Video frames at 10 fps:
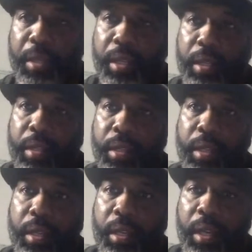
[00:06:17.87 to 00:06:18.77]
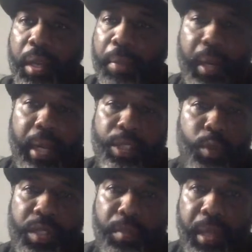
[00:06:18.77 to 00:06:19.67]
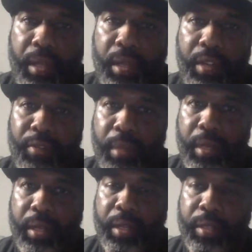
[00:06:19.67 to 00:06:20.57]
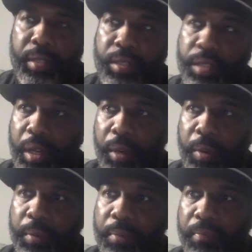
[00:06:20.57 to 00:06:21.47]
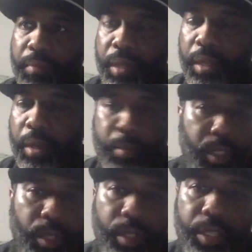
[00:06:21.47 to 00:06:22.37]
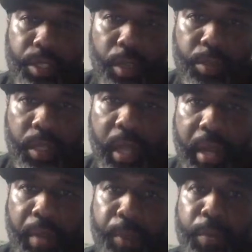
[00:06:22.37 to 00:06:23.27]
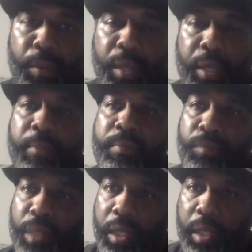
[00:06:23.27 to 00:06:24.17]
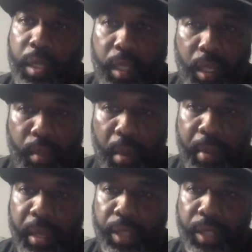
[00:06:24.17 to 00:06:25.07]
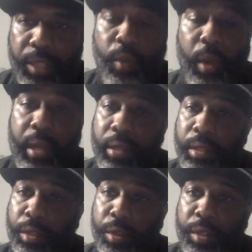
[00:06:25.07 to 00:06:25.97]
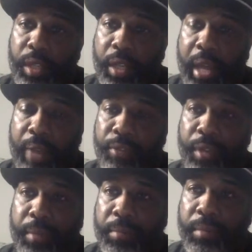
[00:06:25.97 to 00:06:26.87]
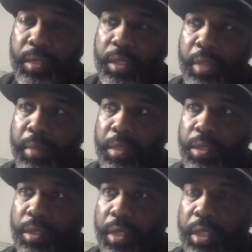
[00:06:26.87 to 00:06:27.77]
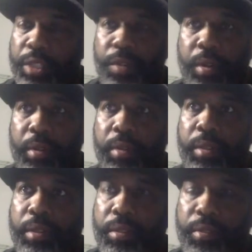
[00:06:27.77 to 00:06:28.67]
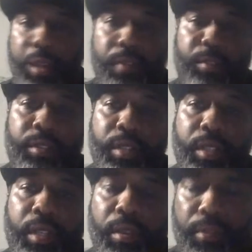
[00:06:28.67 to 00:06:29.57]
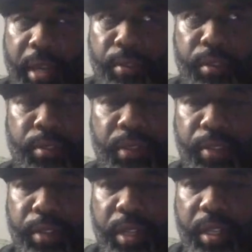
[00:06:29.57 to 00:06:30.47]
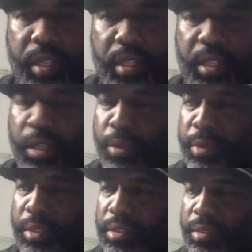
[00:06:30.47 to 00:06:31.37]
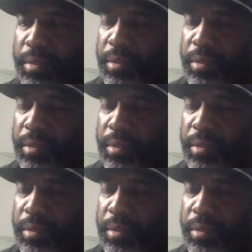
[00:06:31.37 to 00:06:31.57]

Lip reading: gig, but I just wasn't making enough money there. So, I'm still on good terms with a lot of people there. My manager, who I learned a lot from, his name is Sean Favre. I think I always